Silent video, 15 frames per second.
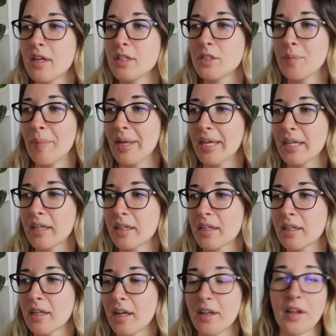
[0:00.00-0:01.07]
to
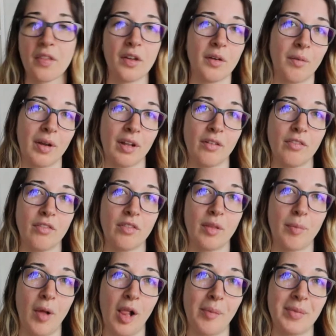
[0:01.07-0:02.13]
make another one of the
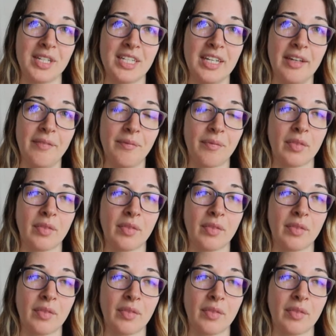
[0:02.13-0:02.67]
Palma Tea.